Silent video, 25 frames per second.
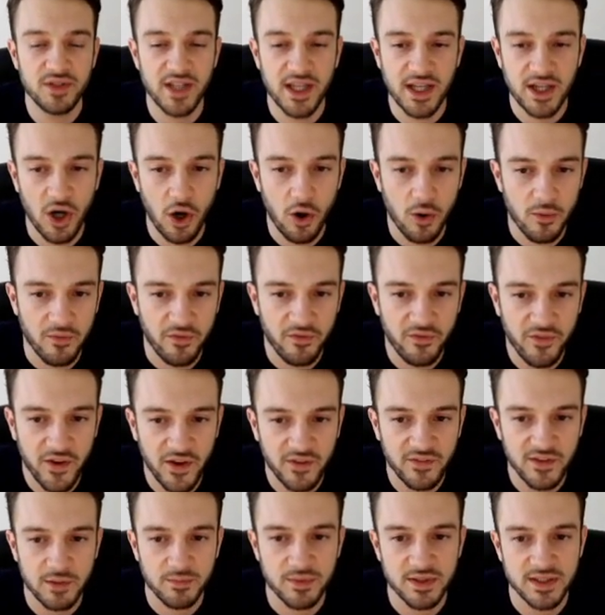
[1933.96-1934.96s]
take home
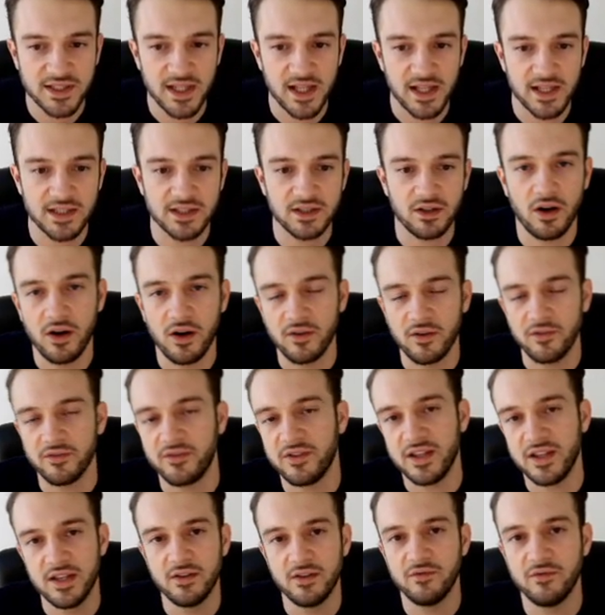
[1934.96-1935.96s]
50% of
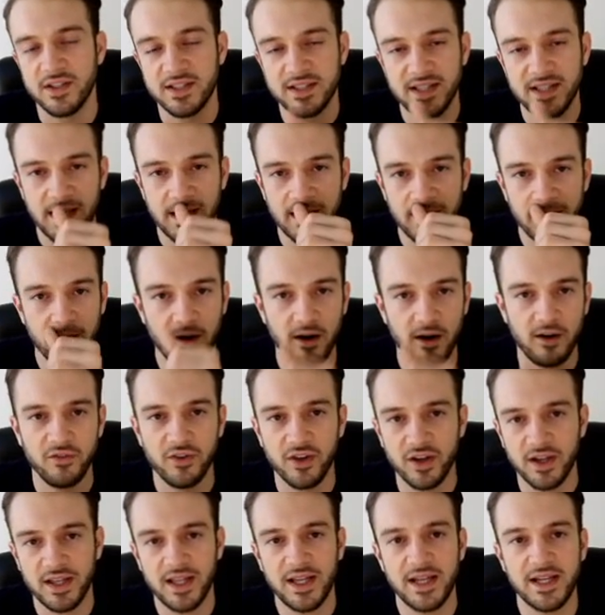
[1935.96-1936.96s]
the retainer of
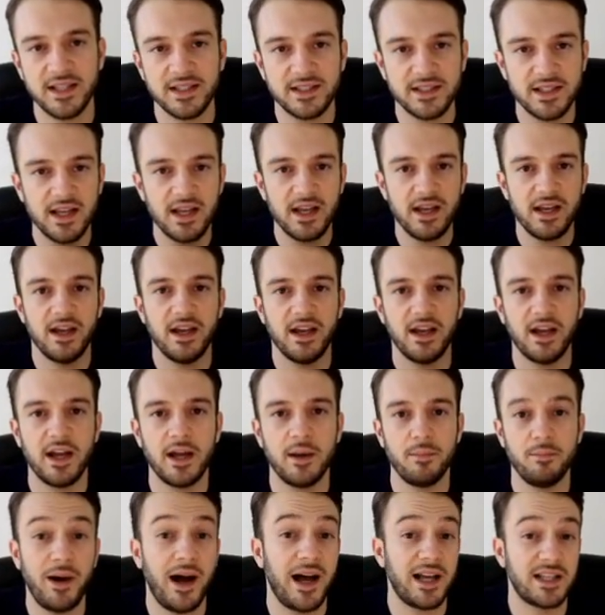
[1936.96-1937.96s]
the clients
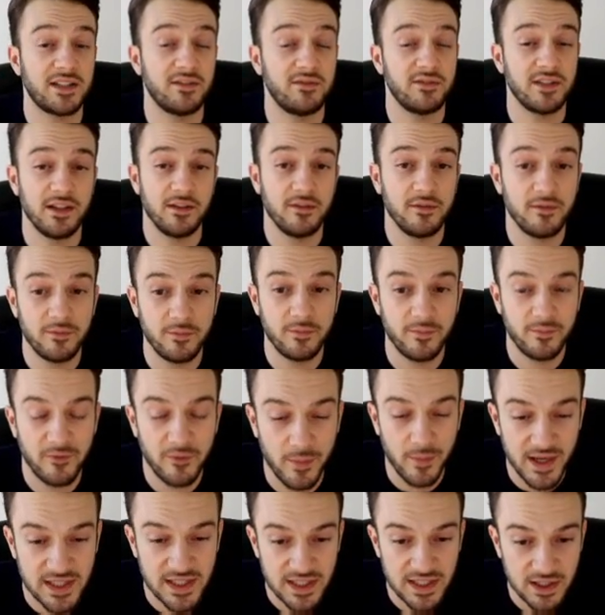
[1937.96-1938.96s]
uh, passively
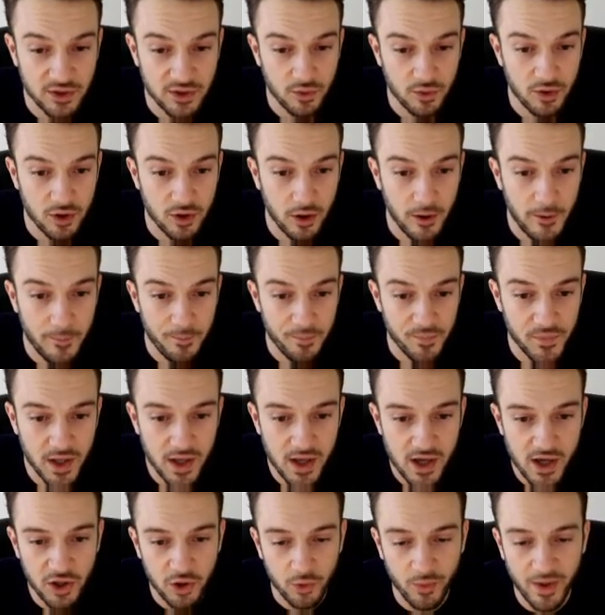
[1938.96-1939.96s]
for basically doing nothing.
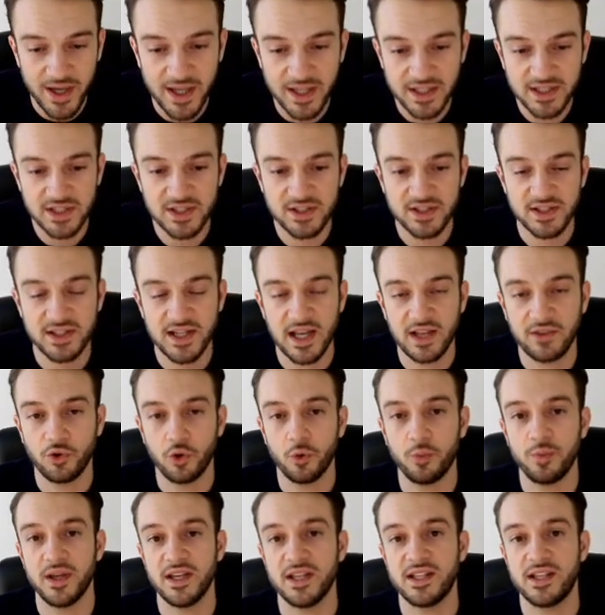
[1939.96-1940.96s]
The way it's set
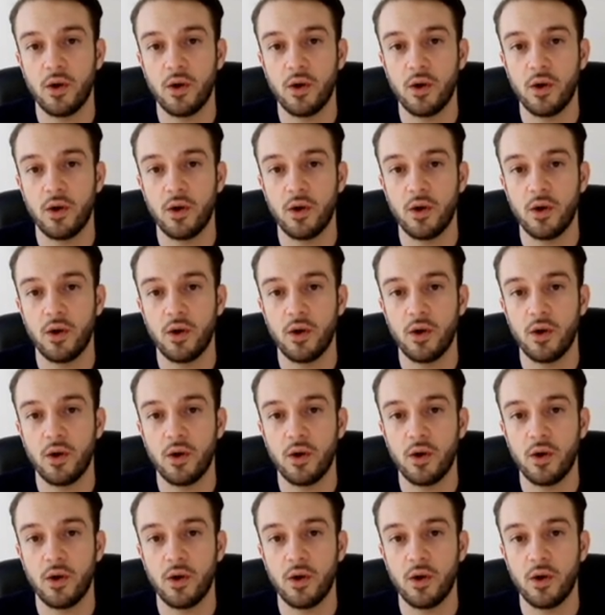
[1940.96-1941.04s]
up is